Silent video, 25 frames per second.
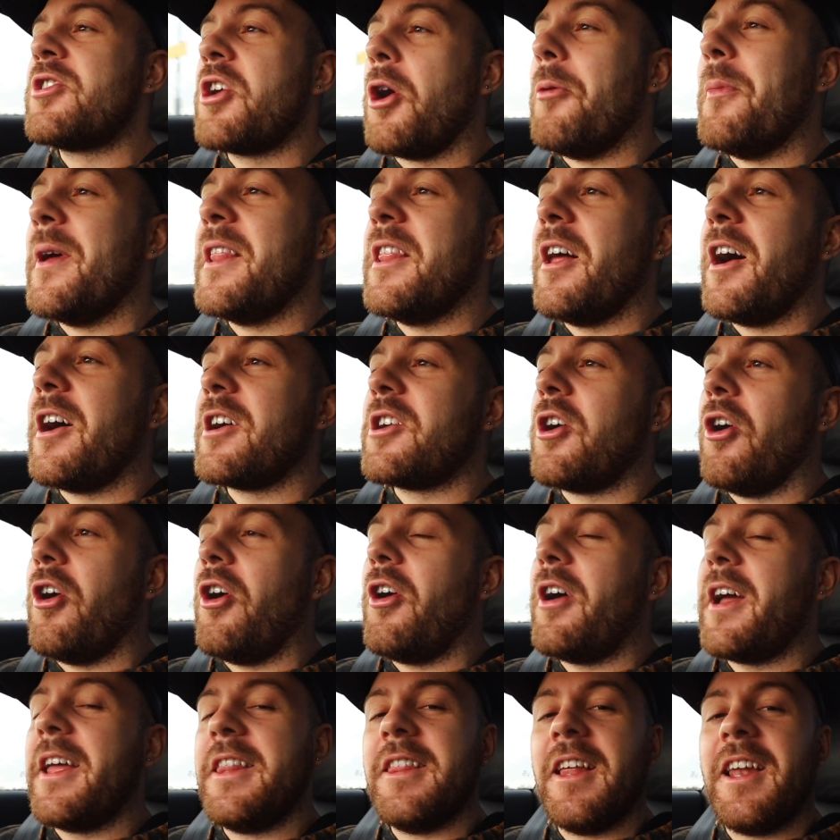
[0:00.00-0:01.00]
comment that I
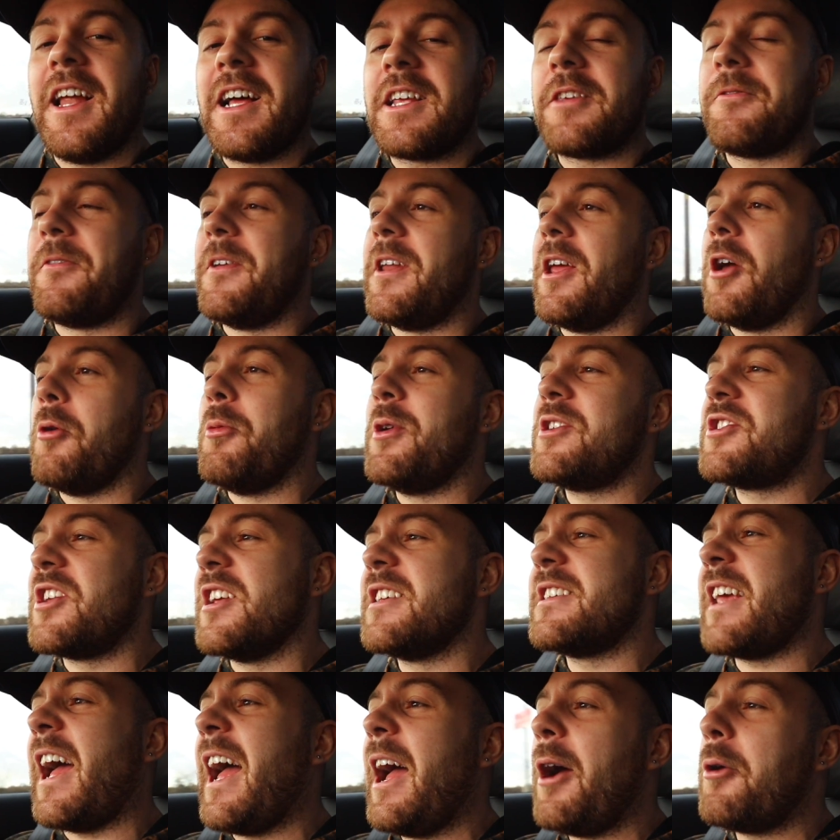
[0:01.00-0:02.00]
got in the last video, which
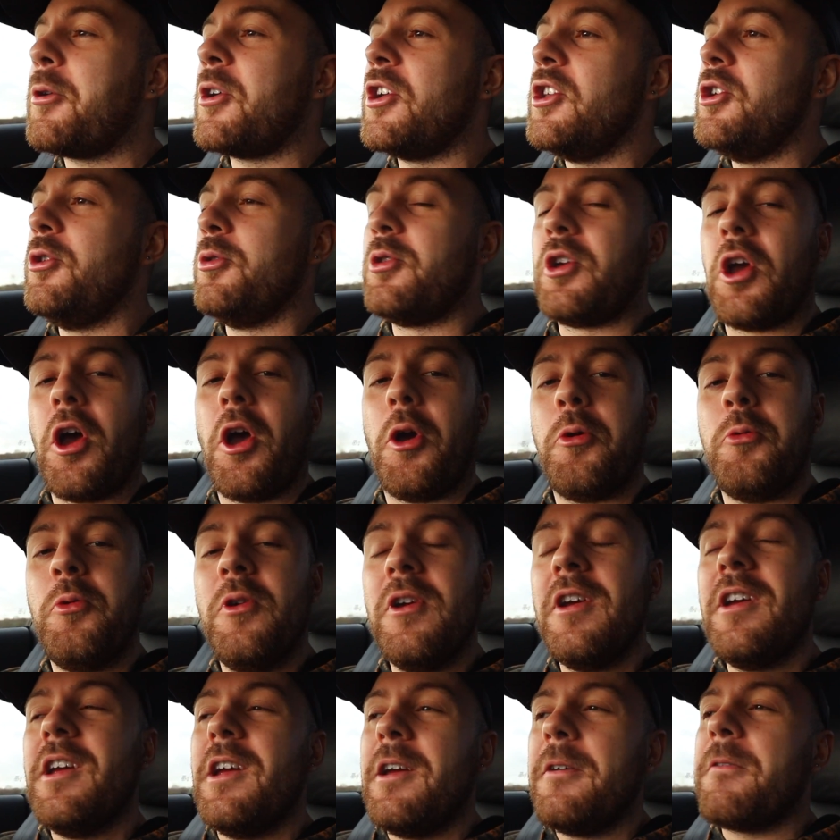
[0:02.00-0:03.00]
is, how can you go
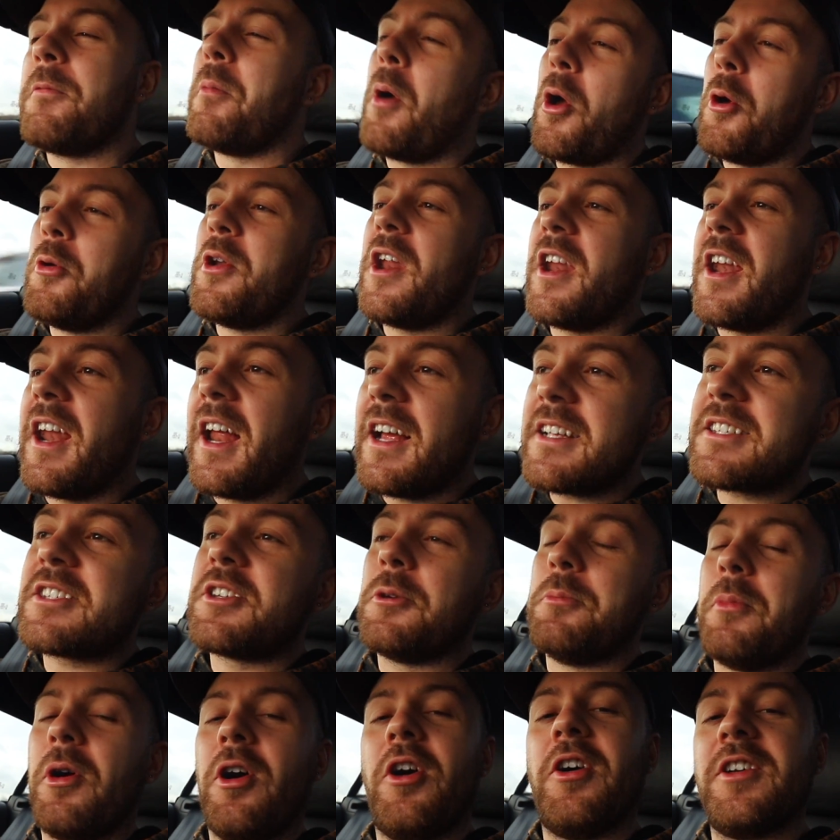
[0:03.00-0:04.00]
from owning an
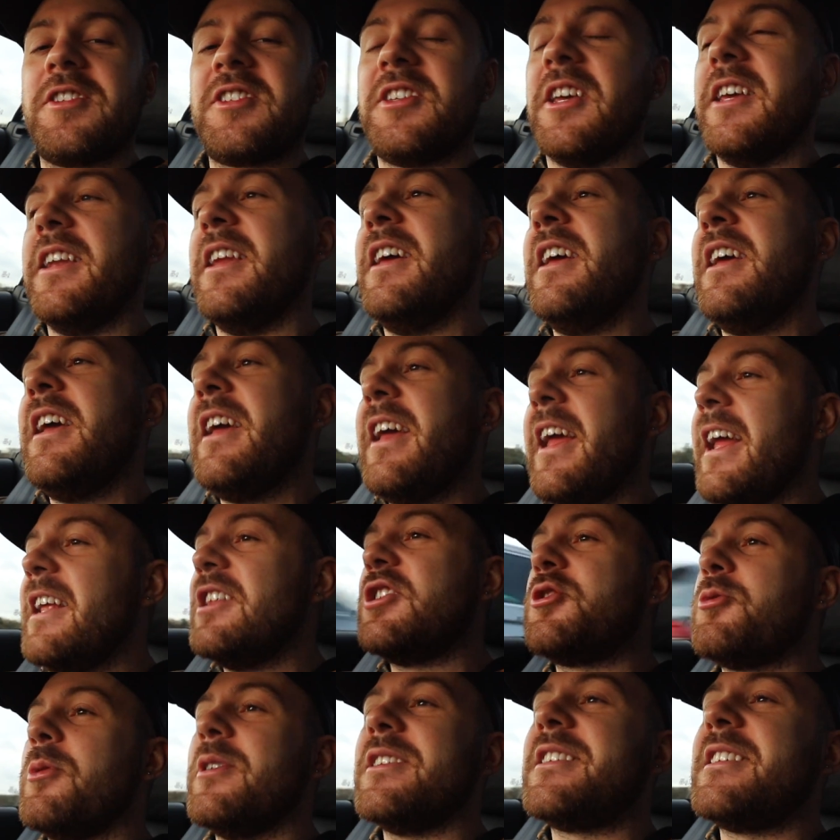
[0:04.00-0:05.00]
Aston Martin
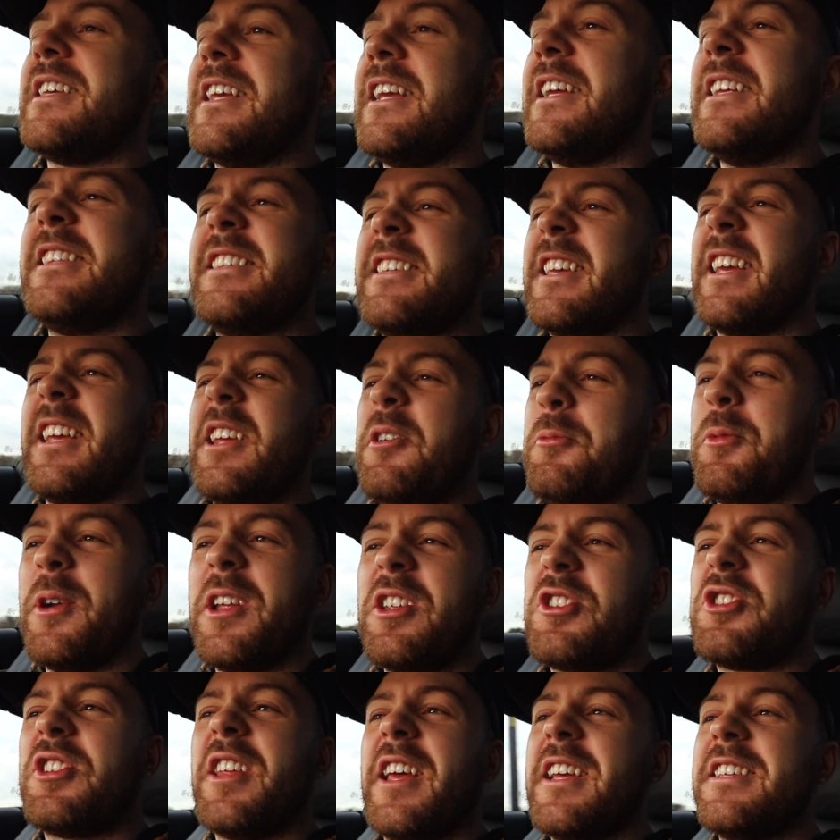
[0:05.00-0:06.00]
into a TT,
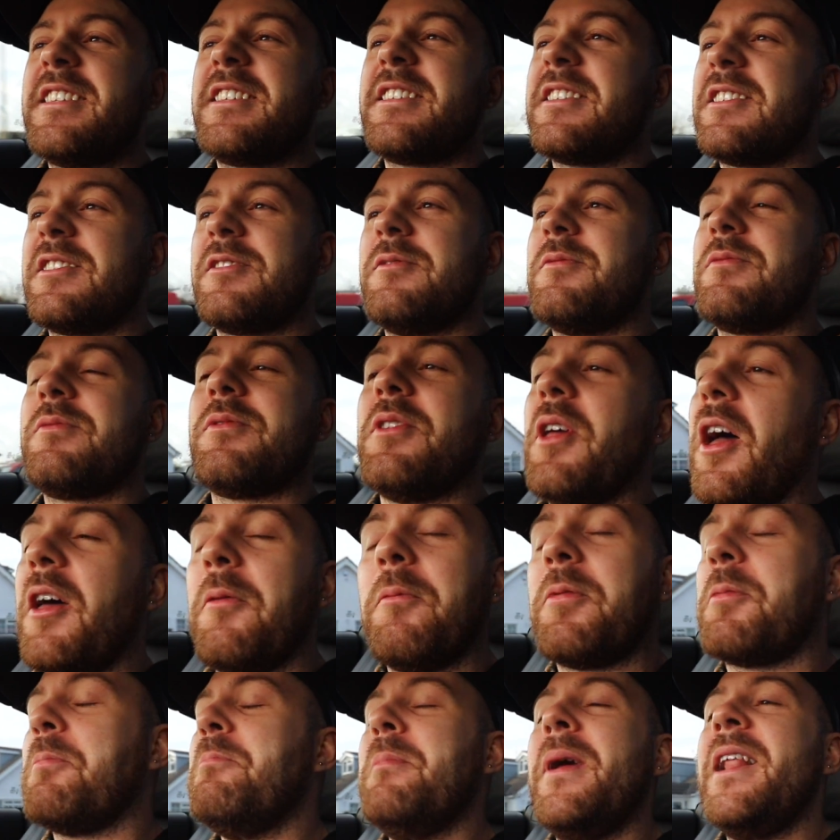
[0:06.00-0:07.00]
which there's
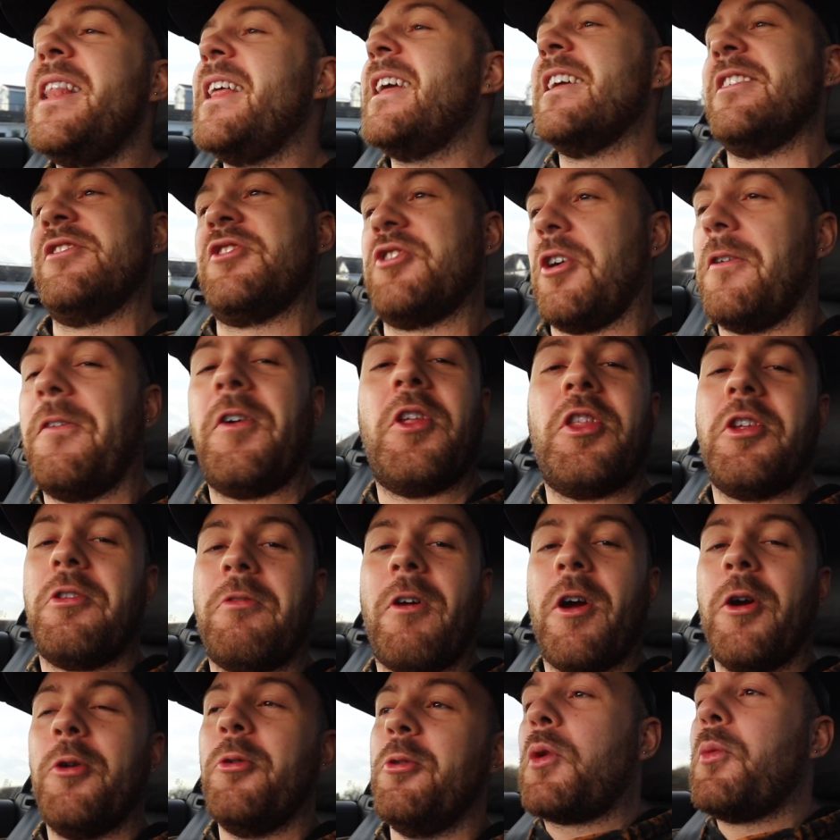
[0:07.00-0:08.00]
millions of on
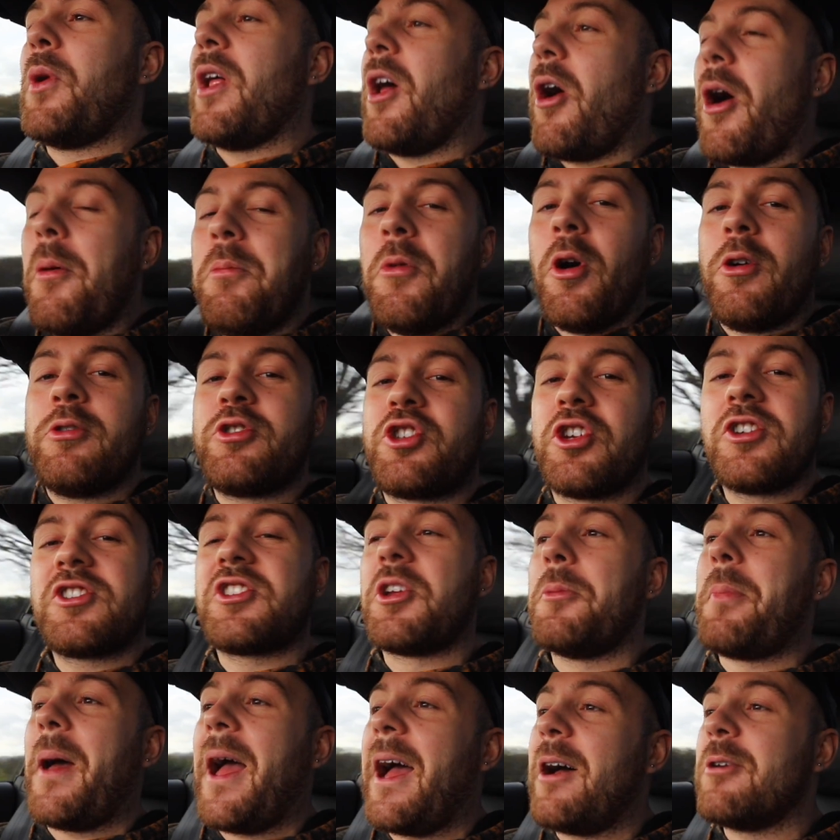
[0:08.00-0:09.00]
the road? Well, I'm not
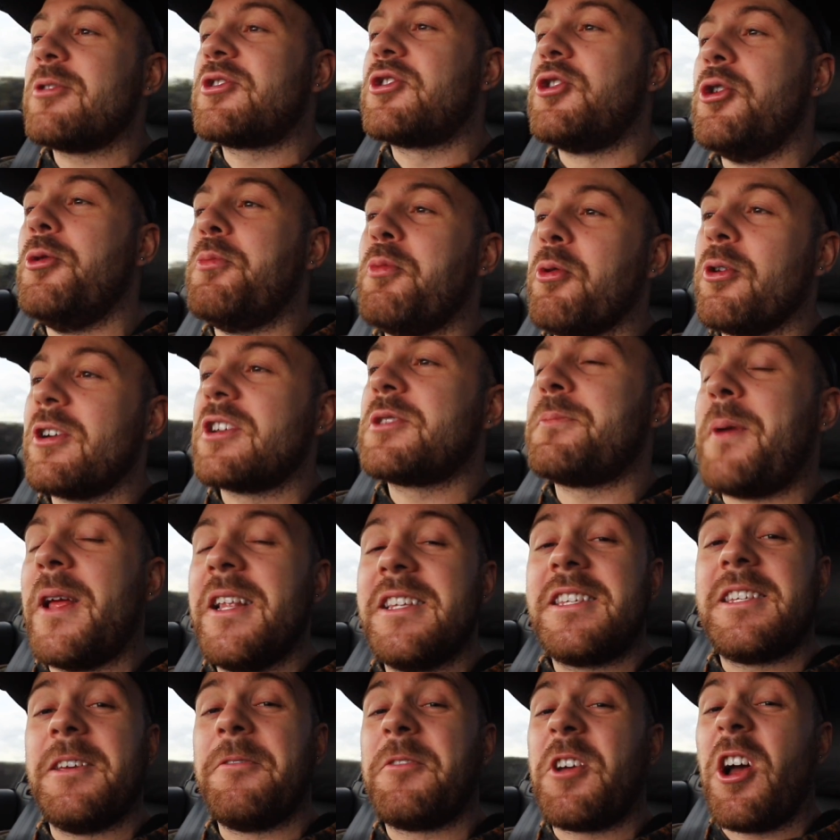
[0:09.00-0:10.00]
just about super
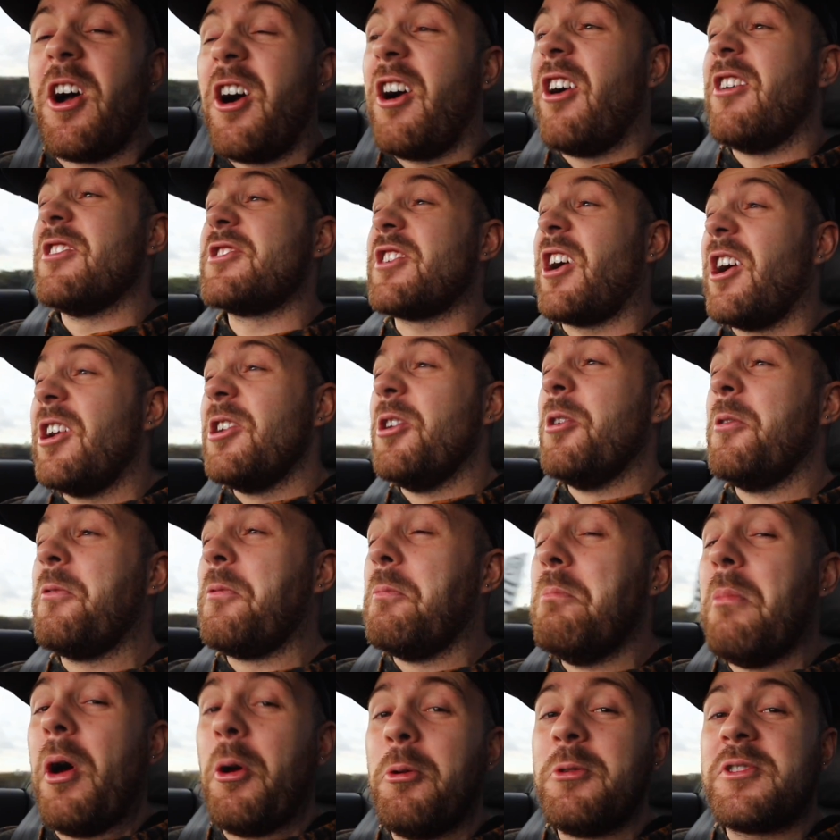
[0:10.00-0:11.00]
expensive cars. I
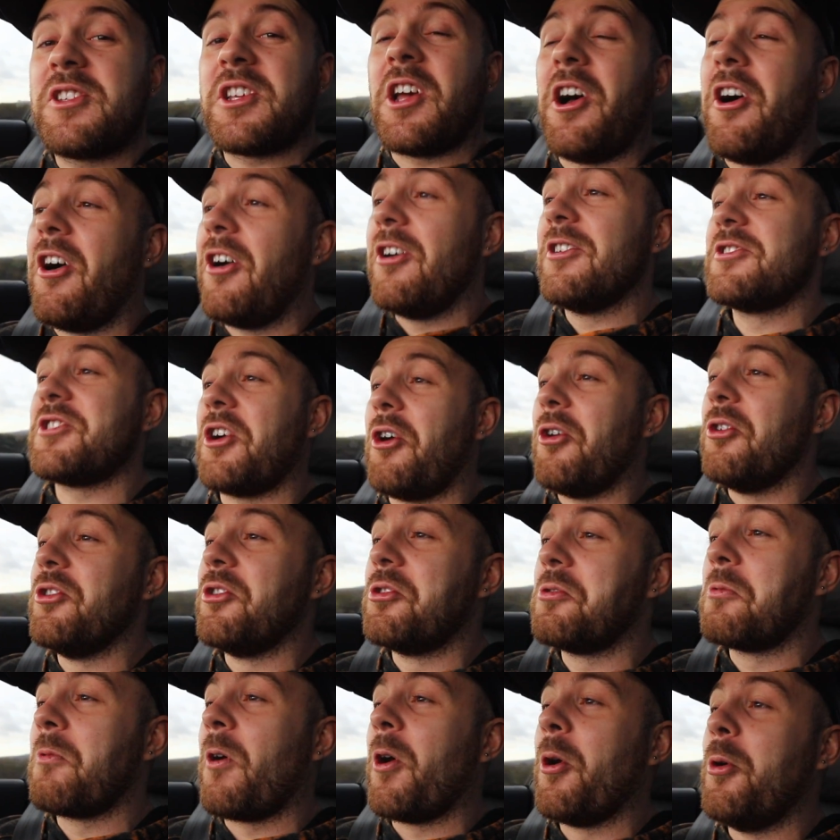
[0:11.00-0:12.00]
love most cars
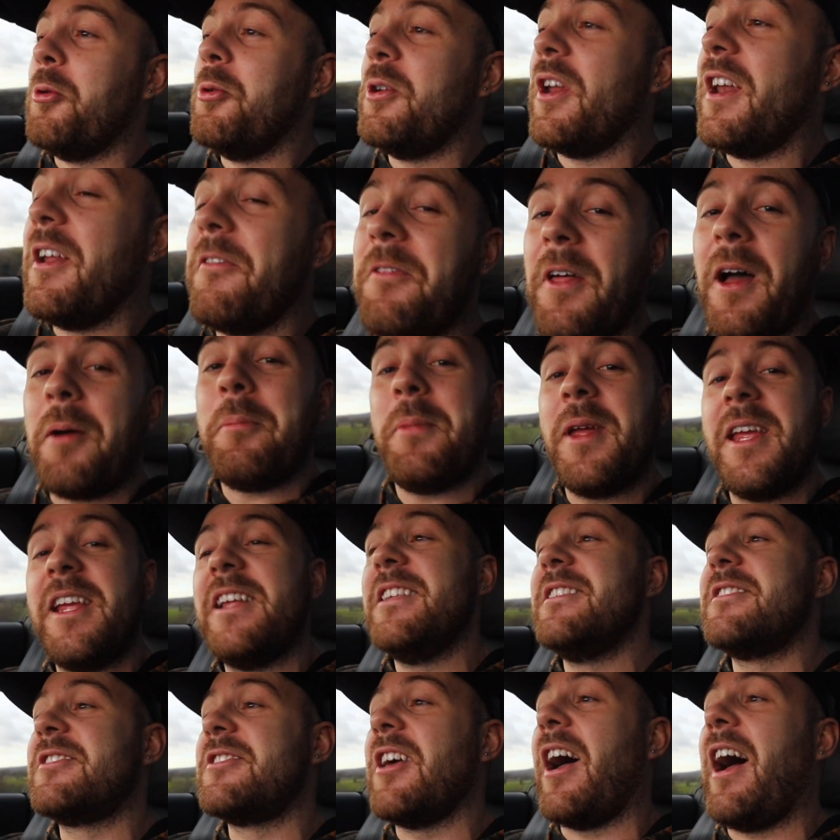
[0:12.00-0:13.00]
on the road, and if that
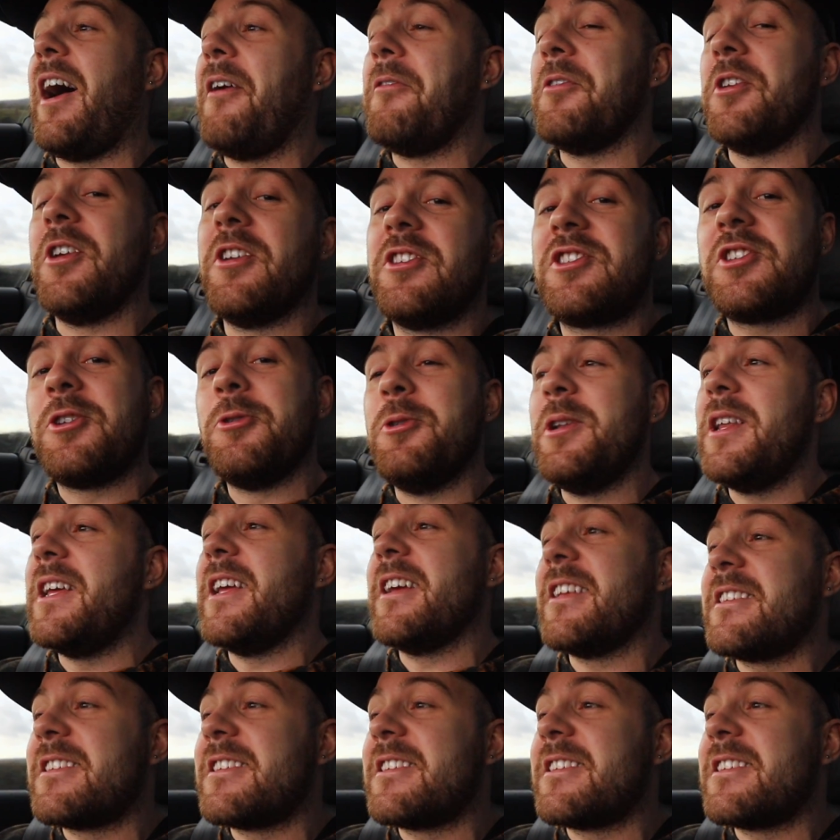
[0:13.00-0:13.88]
means that having a 2-litre